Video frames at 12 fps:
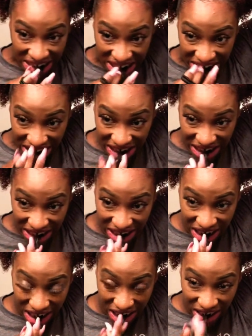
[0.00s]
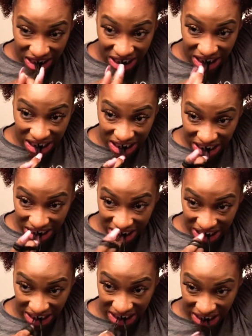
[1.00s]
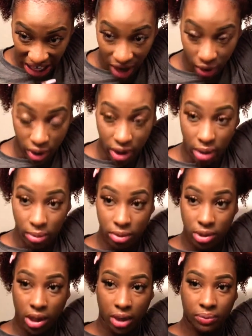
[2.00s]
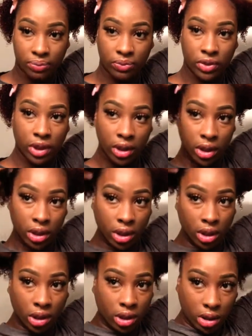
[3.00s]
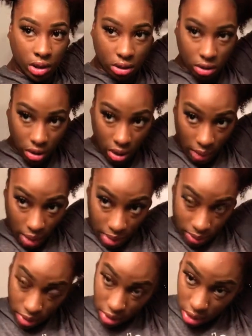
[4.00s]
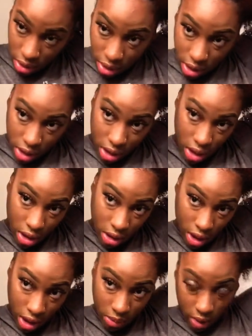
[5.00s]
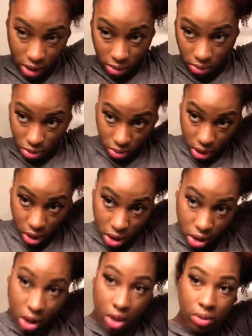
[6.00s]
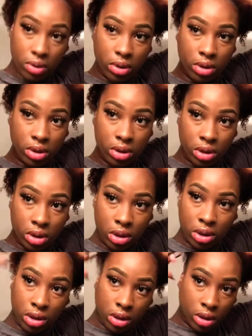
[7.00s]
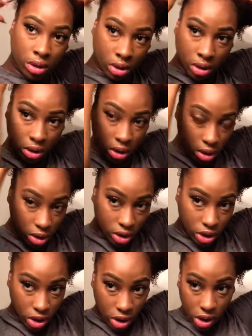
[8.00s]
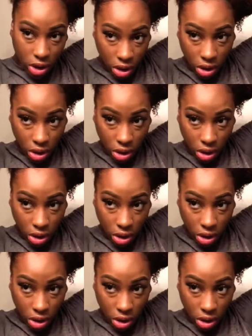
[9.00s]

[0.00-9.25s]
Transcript: let's start off like the double, so you can make my ponytail as tight as possible with this, so literally just